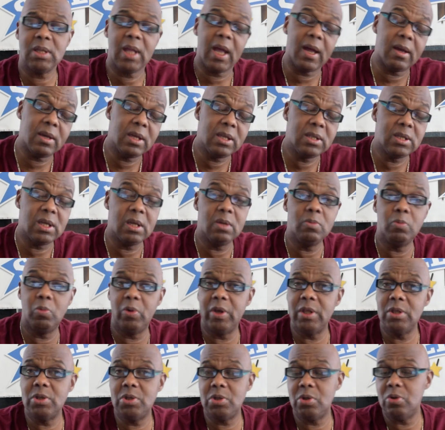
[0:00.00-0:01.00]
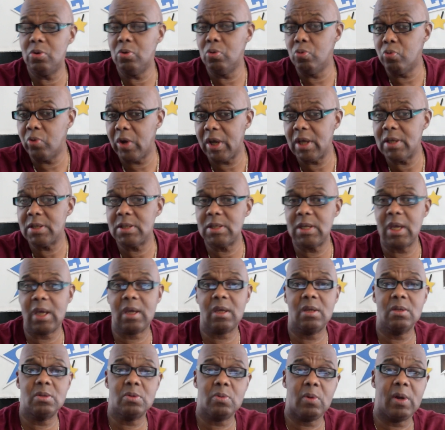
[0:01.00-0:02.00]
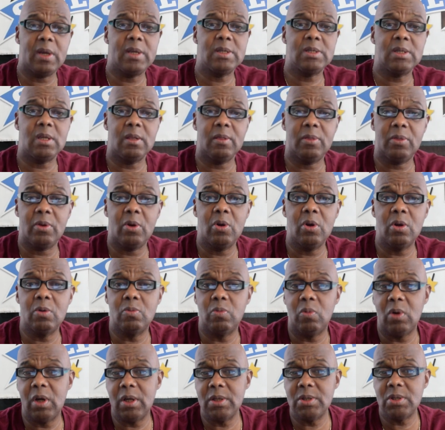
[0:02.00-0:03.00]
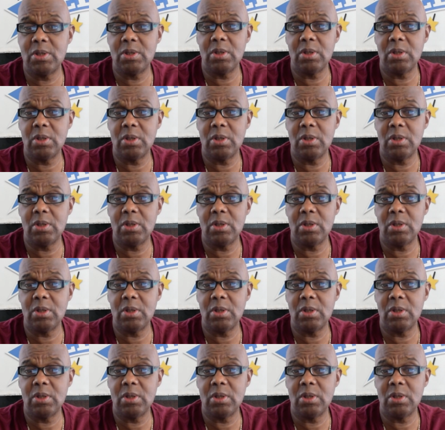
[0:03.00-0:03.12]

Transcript: Now, he did win 2, ran 2nd twice, and 3rd once.